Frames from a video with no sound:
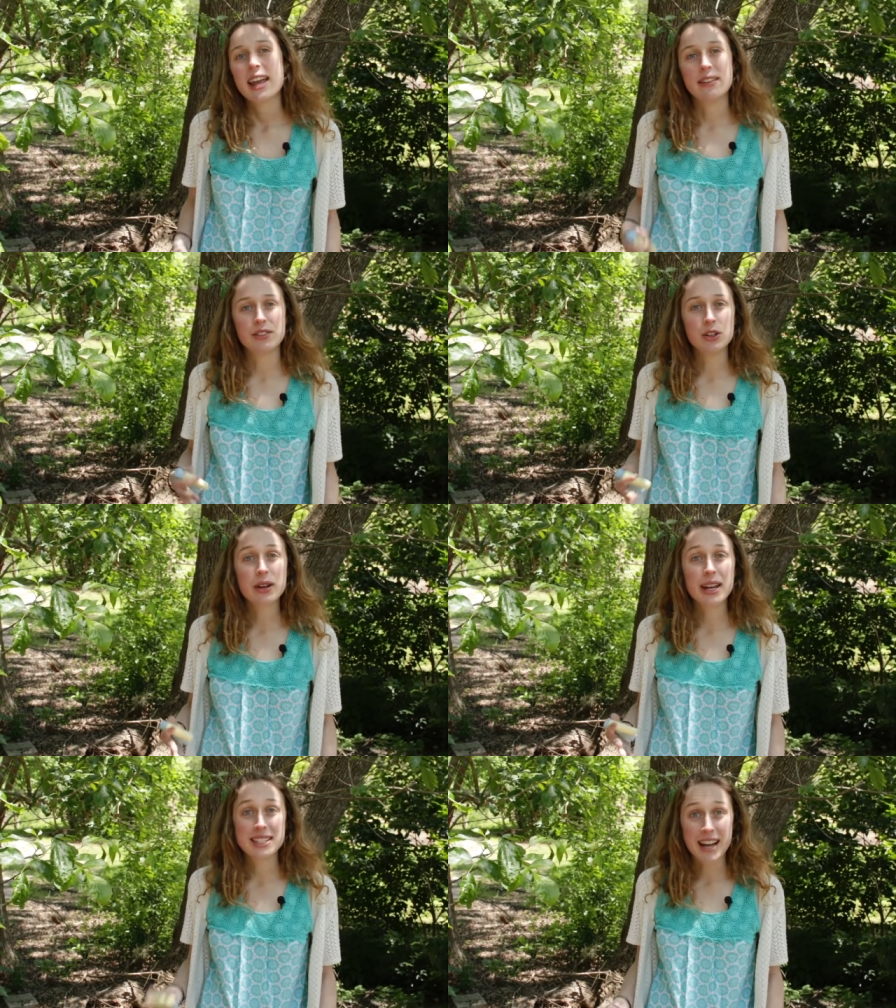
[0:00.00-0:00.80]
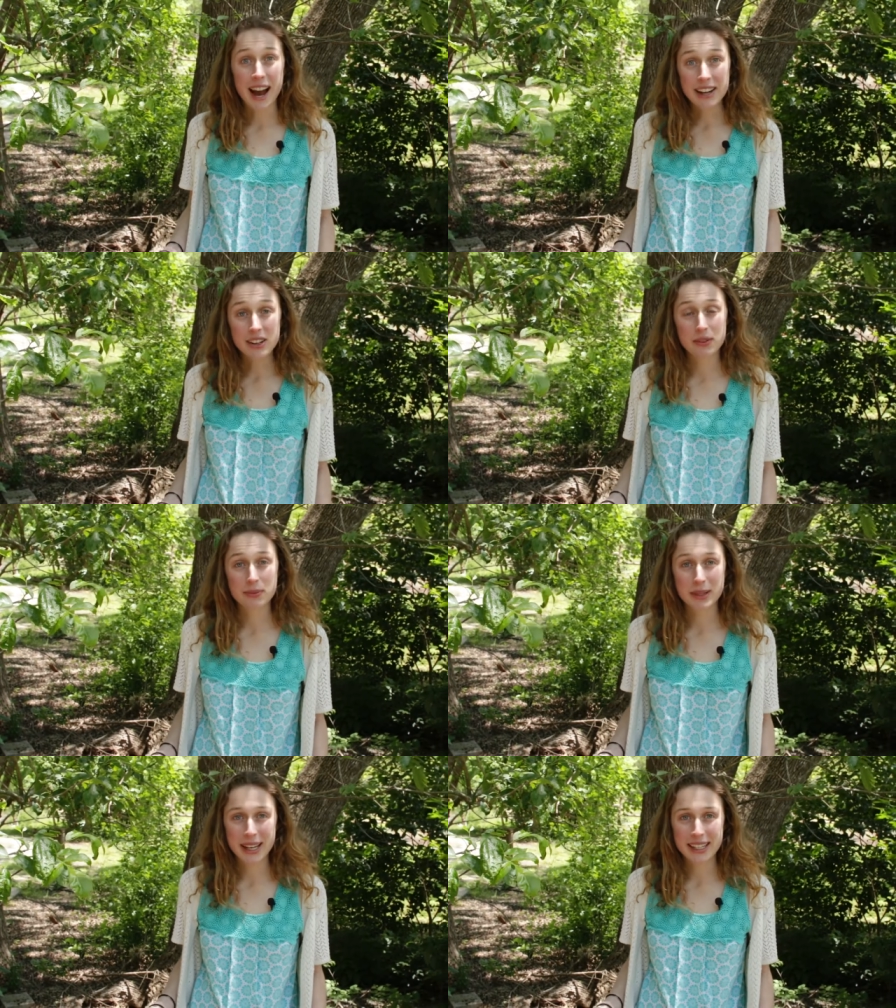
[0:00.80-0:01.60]
If you get tired of
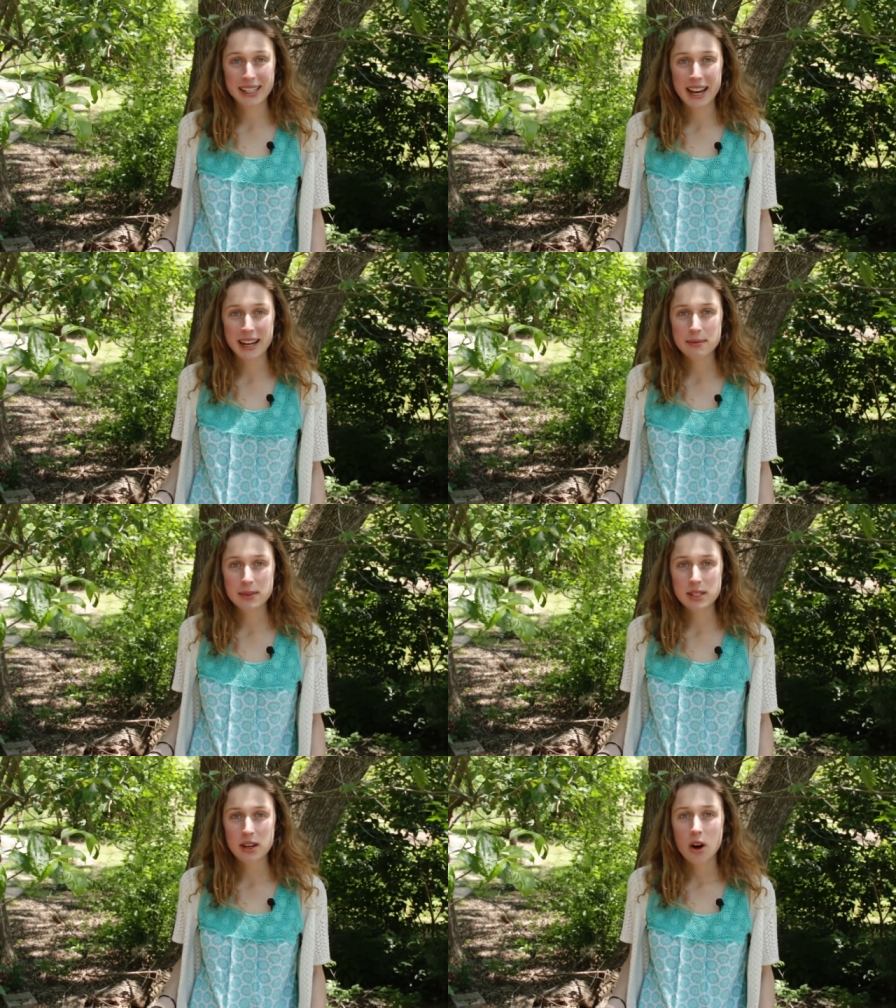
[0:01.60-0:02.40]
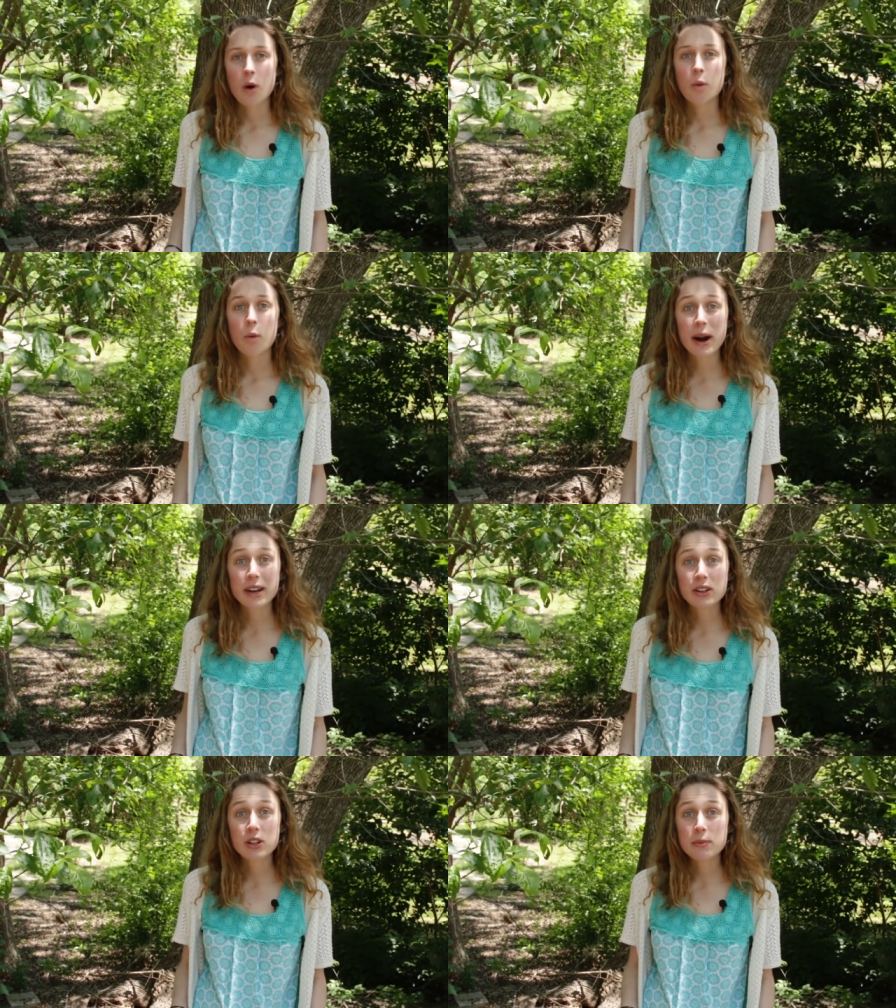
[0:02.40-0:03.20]
playing games, why
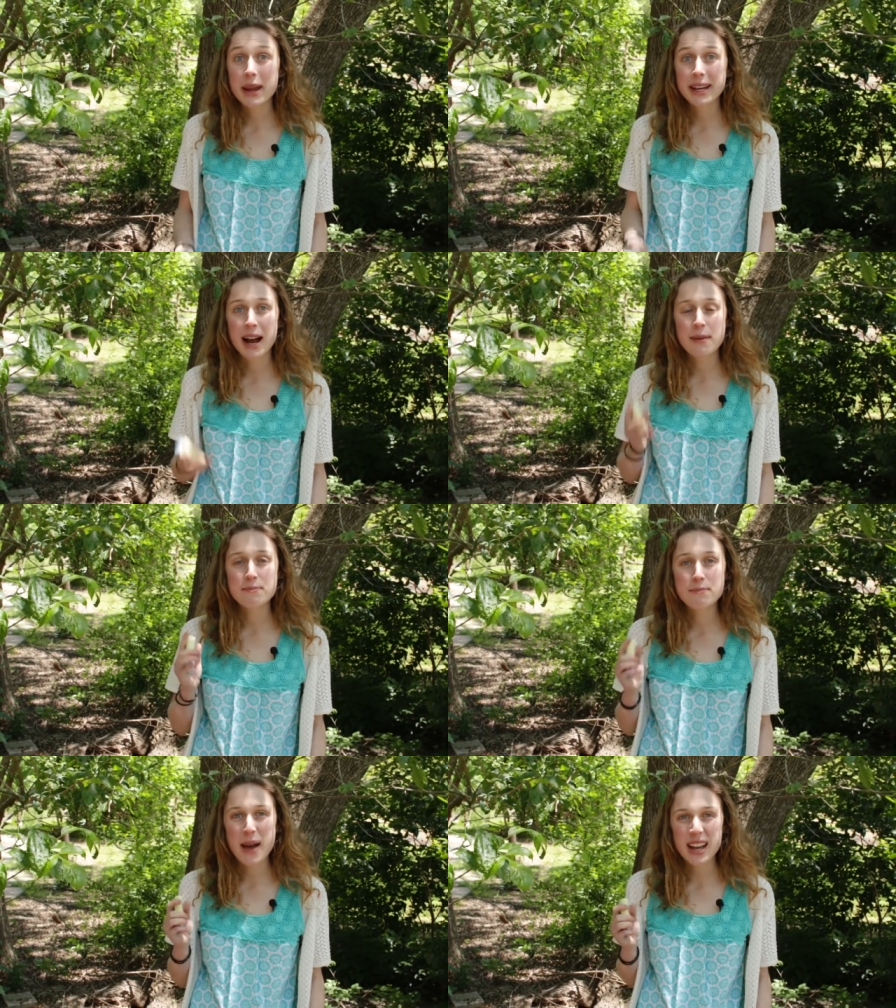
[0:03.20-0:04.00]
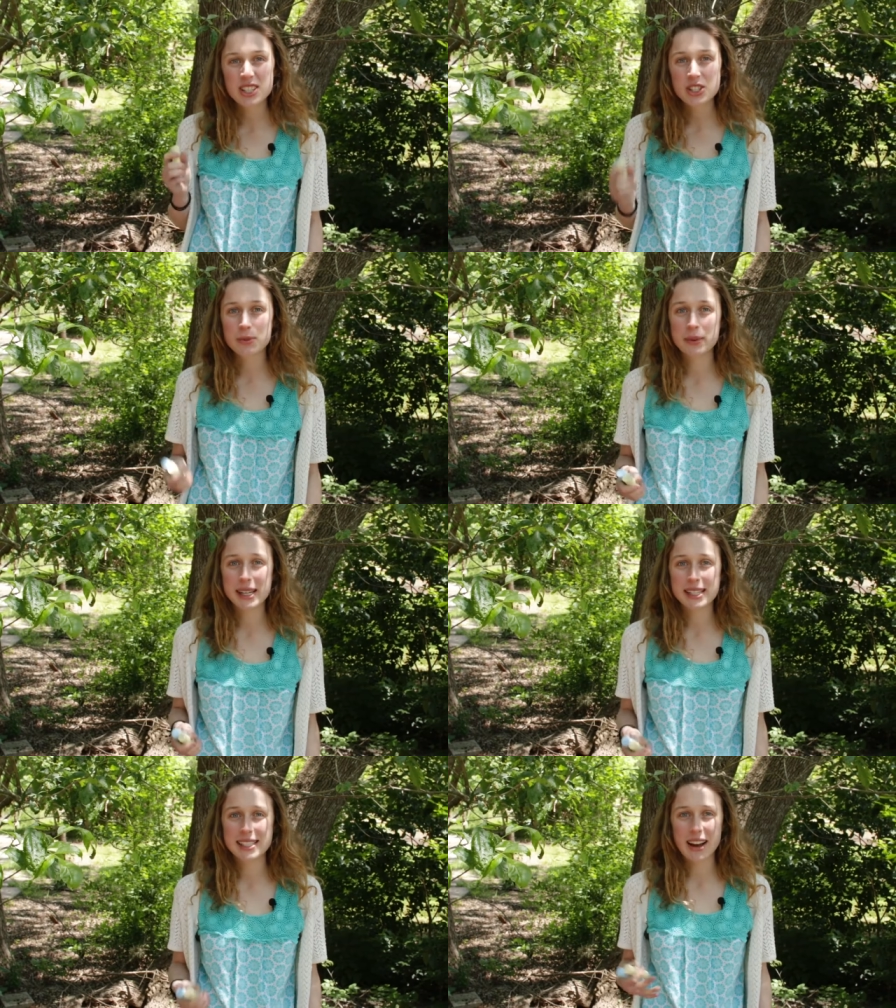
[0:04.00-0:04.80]
don't you make a
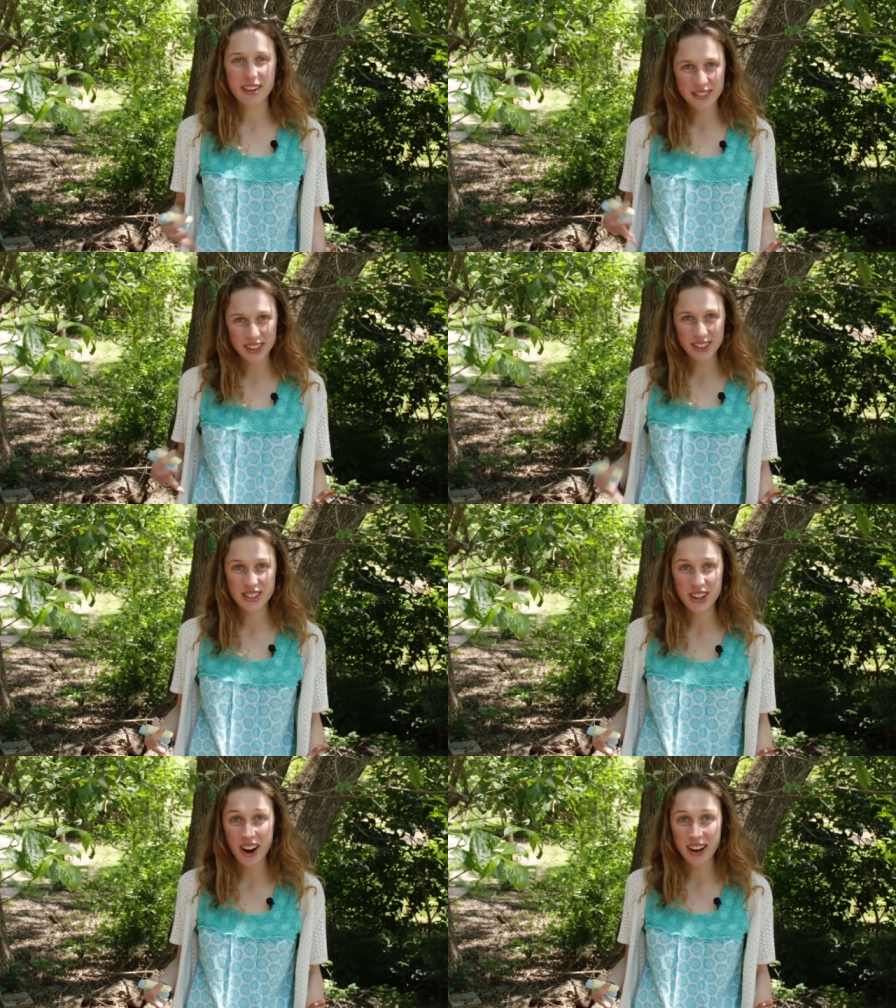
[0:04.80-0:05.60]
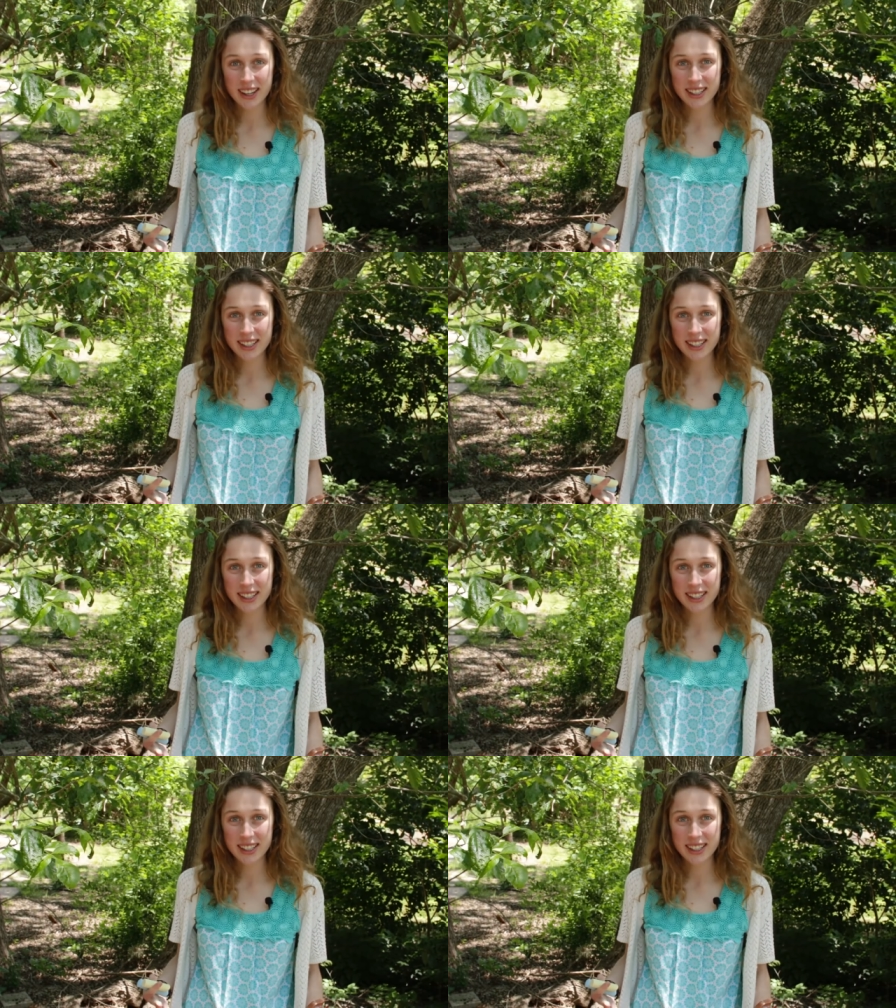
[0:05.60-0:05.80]
masterpiece out of your chalk?